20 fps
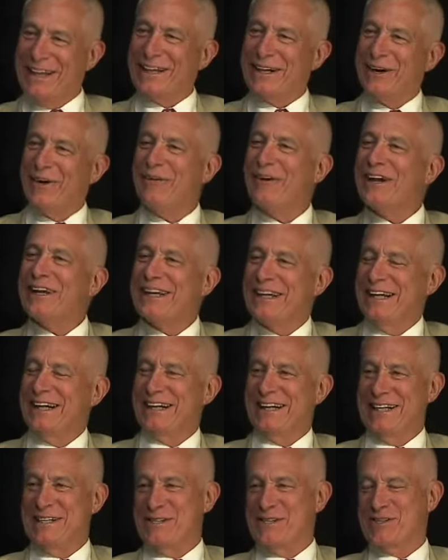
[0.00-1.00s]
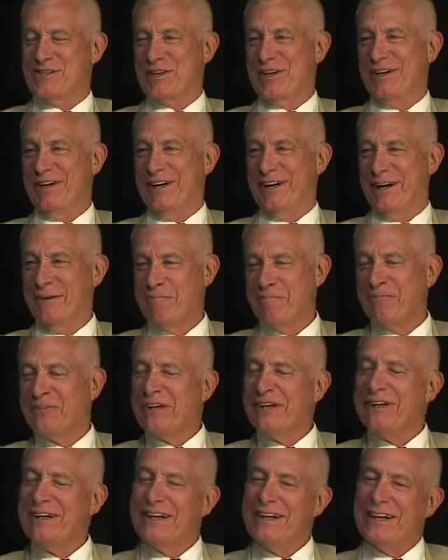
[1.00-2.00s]
go on to GuideStar
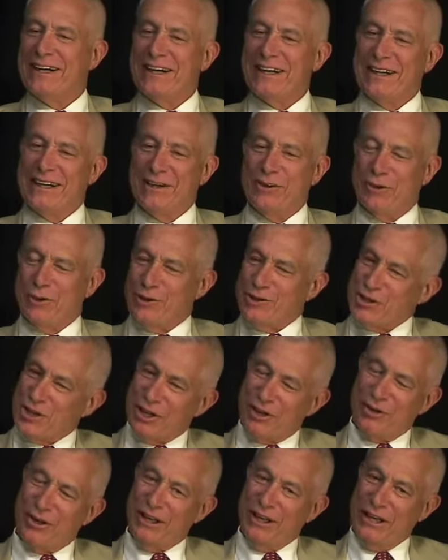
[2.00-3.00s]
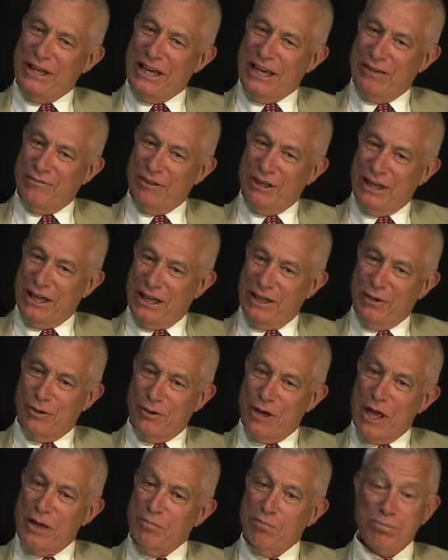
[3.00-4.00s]
or Charity Navigator
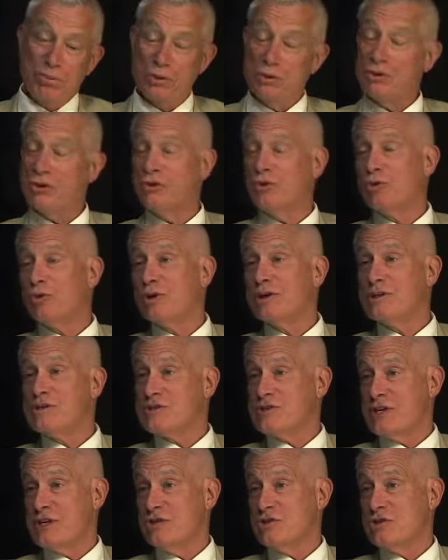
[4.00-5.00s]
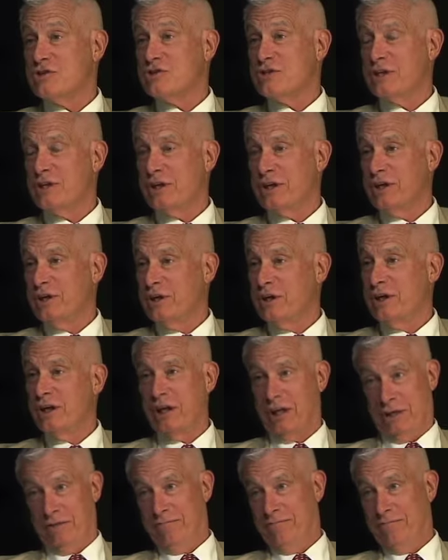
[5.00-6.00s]
and pull an organization's
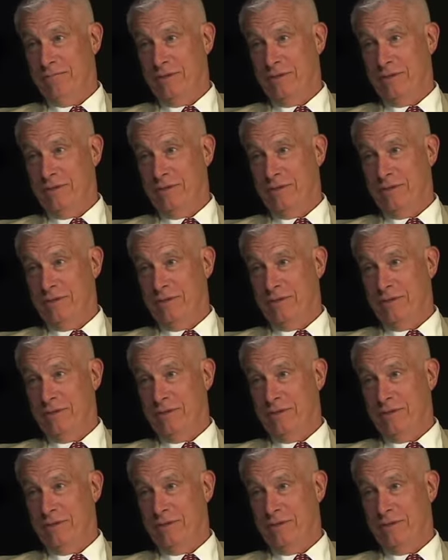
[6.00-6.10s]
990